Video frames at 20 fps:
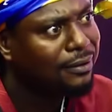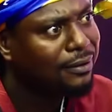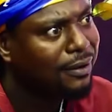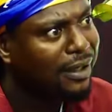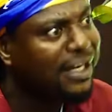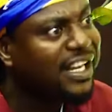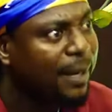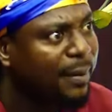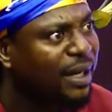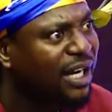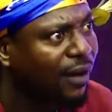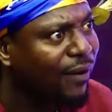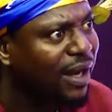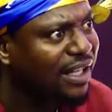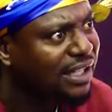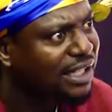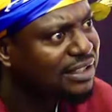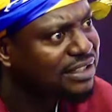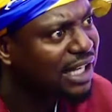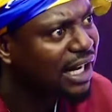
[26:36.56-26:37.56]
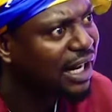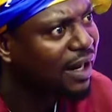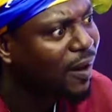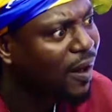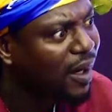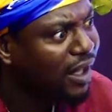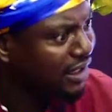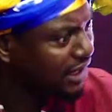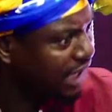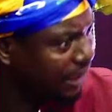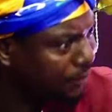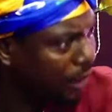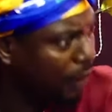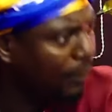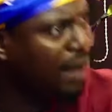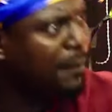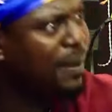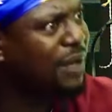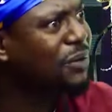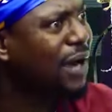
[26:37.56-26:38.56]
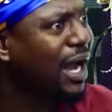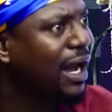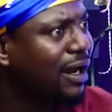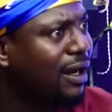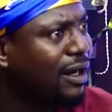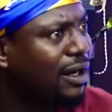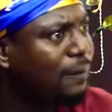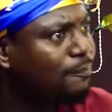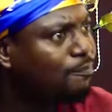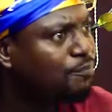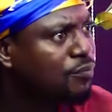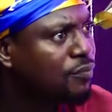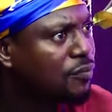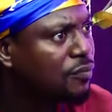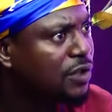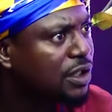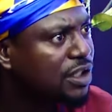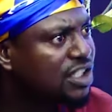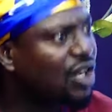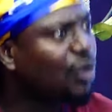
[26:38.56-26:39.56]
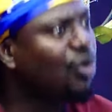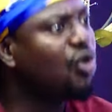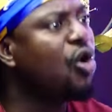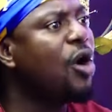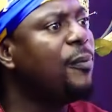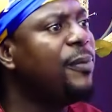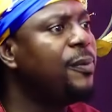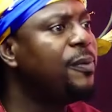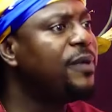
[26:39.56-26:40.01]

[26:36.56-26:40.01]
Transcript: Let me go what you say. Ye chwa webe chwa. Se who will be